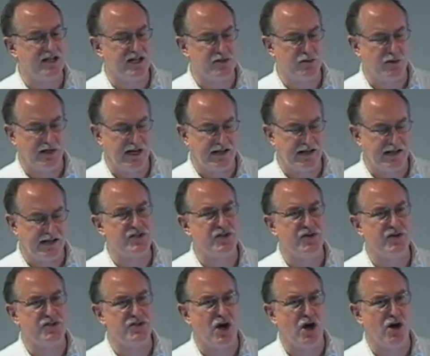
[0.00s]
is we let the
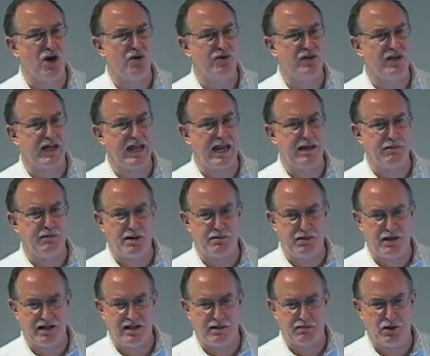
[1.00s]
students own the game I
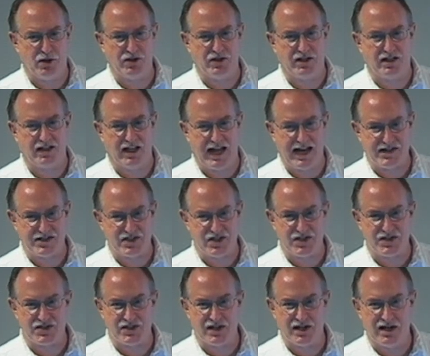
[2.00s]
P they build in
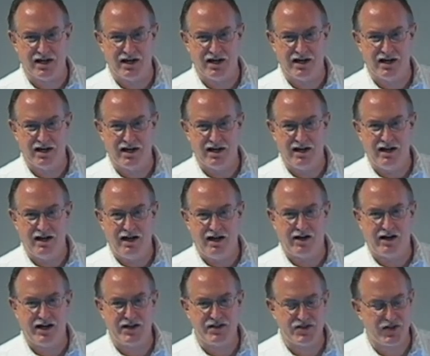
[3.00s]
classes.
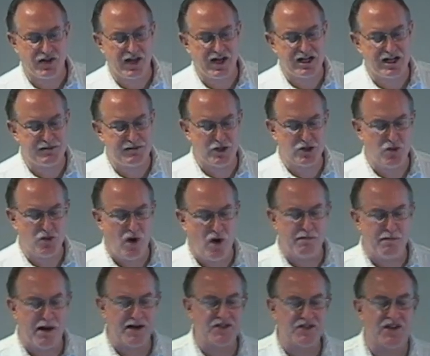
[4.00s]
All right, so they're going to spend twelve
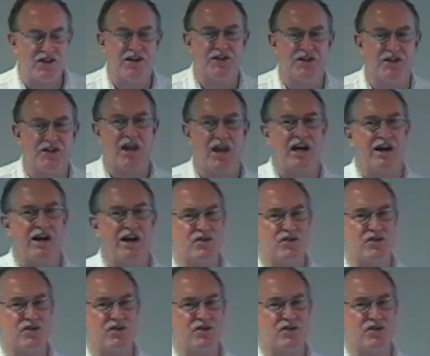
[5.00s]
months on this. They're going to give